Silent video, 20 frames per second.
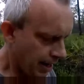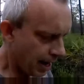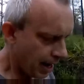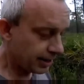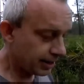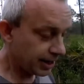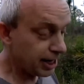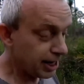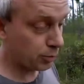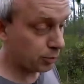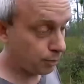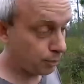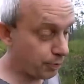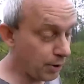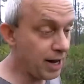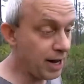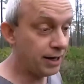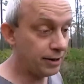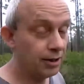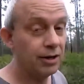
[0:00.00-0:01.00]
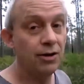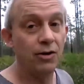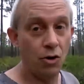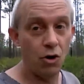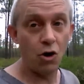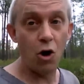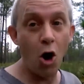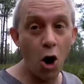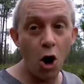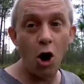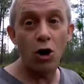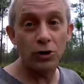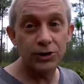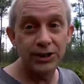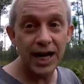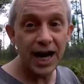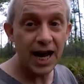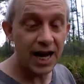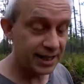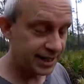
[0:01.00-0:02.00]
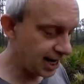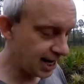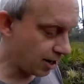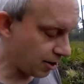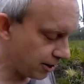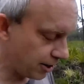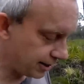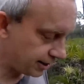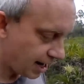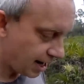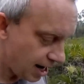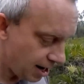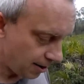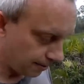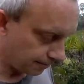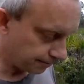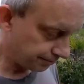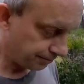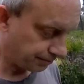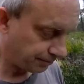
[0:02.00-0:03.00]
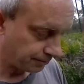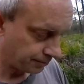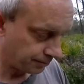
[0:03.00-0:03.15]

and they spent all day tearing it down.